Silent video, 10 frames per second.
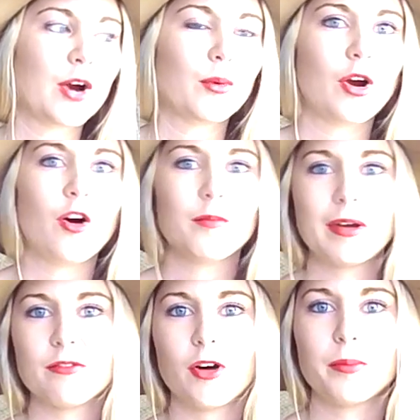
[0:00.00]
where all my
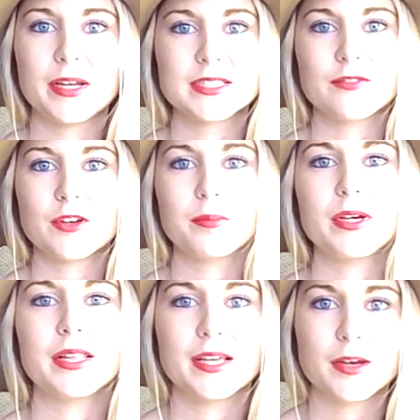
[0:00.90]
fall plants have
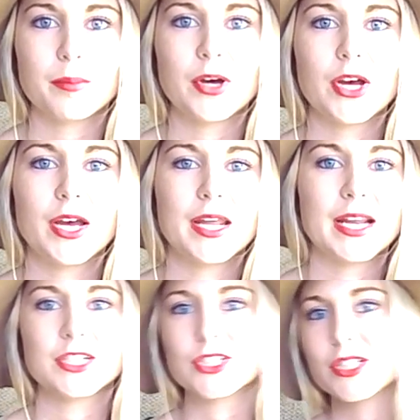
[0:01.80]
completely kaput, and
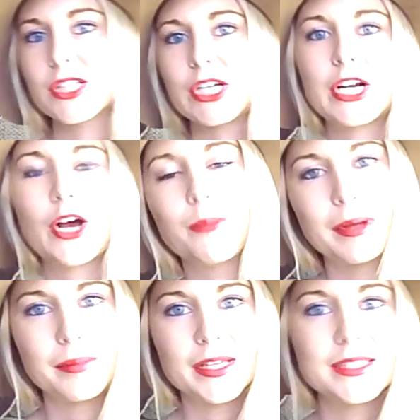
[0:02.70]
I just cleared out my
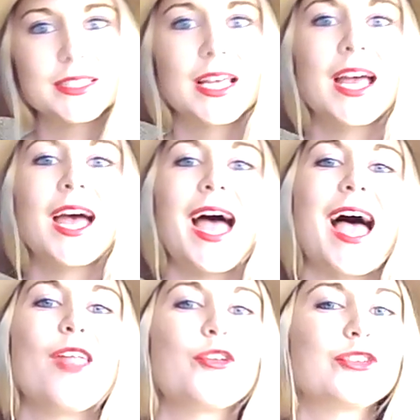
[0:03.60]
bins
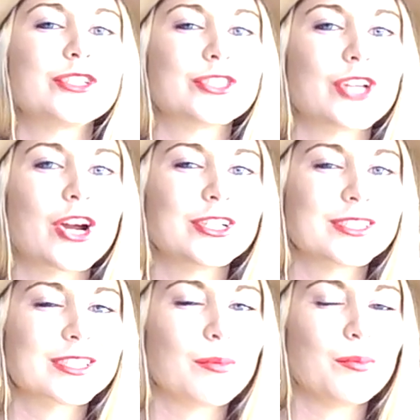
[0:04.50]
to start
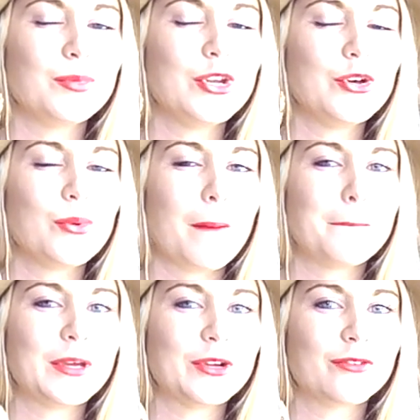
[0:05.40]
some new
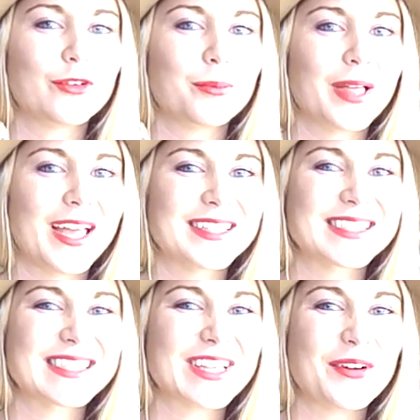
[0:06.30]
beautiful plants.
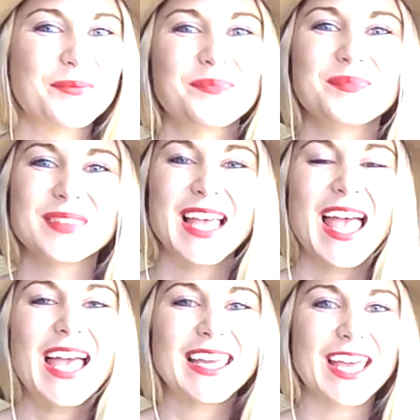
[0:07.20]
So
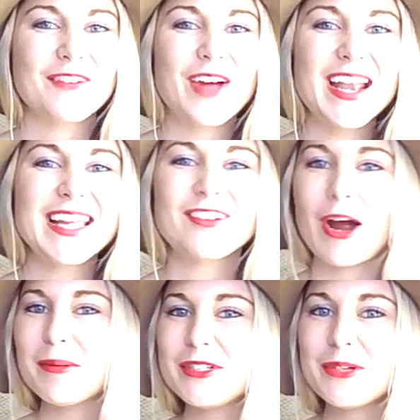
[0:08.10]
get ready,
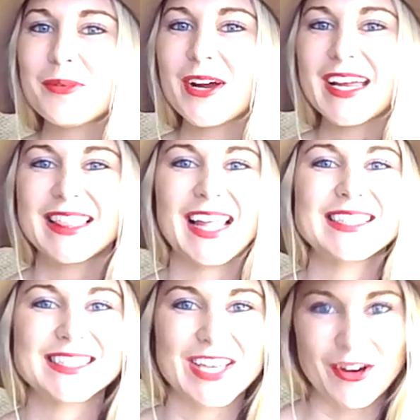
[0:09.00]
grab your turmeric, and
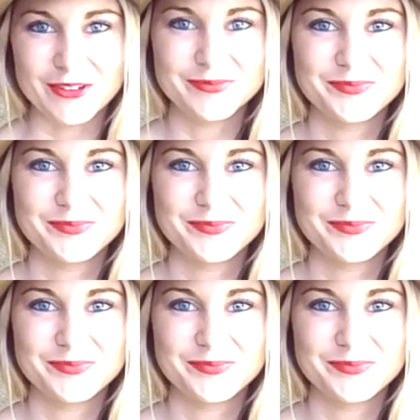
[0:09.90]
let's go.